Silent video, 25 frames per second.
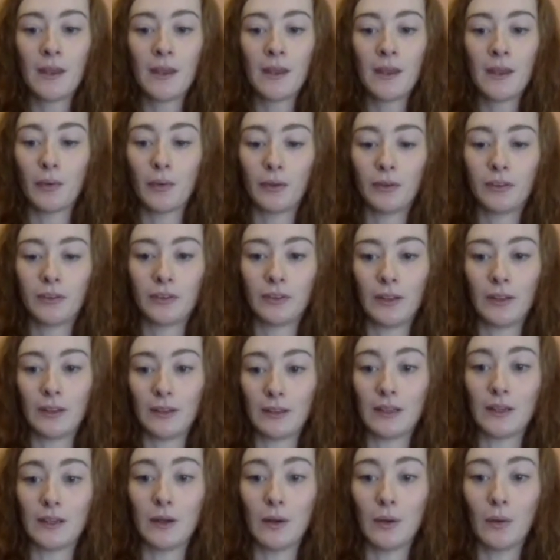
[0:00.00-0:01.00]
But
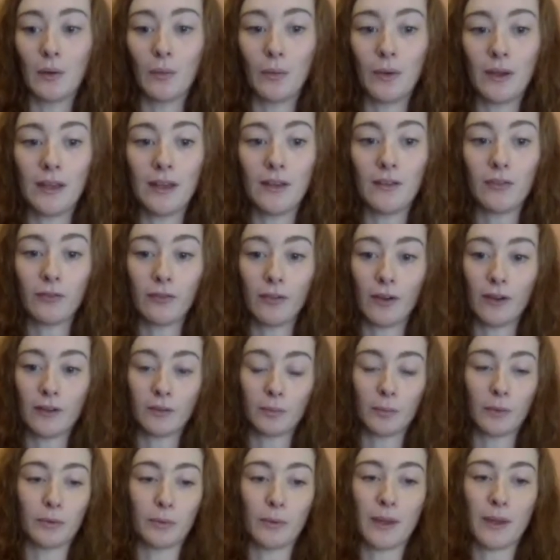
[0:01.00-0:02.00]
if I
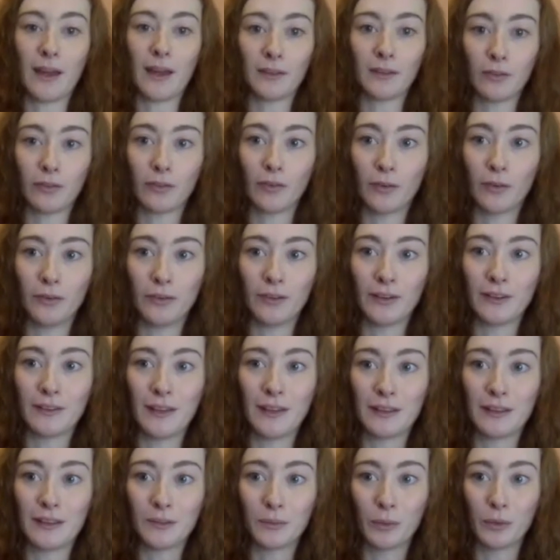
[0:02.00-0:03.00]
suppose we had the funding,
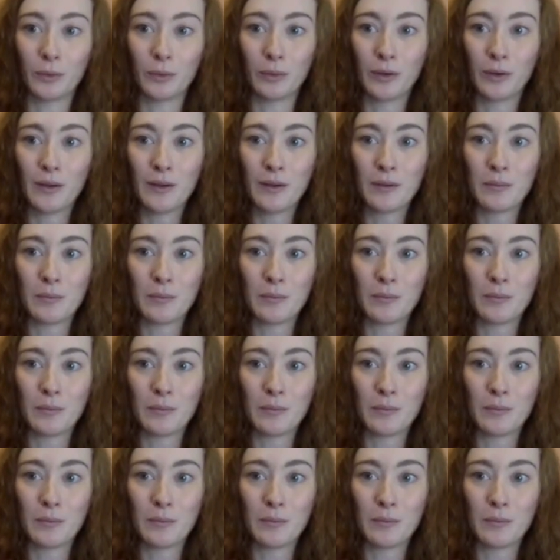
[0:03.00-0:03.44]
things would